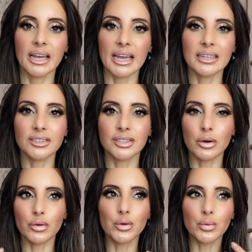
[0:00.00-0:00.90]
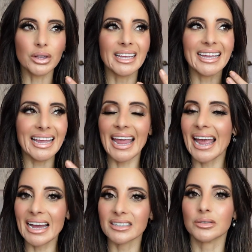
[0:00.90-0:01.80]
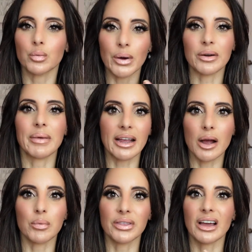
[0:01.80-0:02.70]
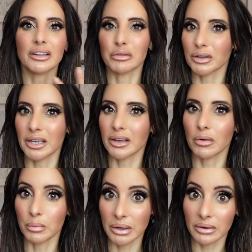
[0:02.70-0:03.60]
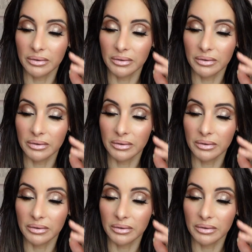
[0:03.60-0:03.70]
And so you really can't wear makeup without it looking weird.